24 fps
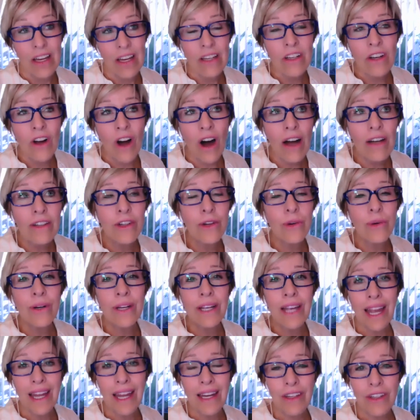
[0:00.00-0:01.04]
God
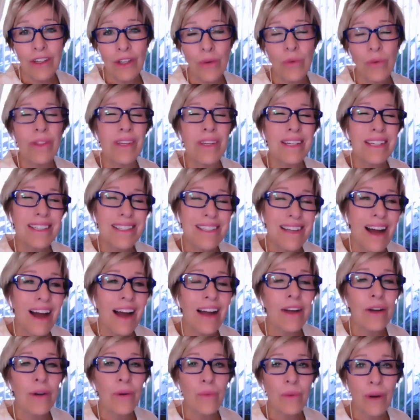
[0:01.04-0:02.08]
created you with an
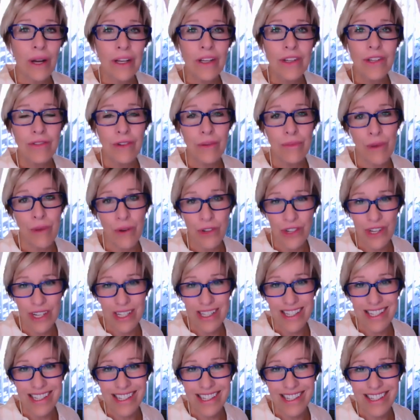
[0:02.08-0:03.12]
entire range of
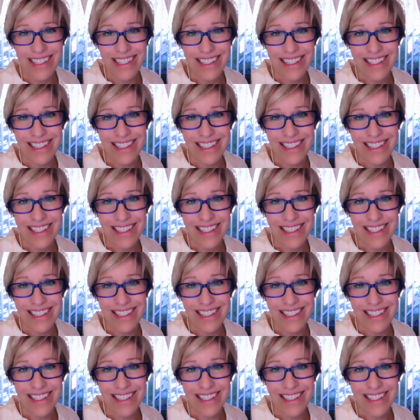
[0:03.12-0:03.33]
emotions.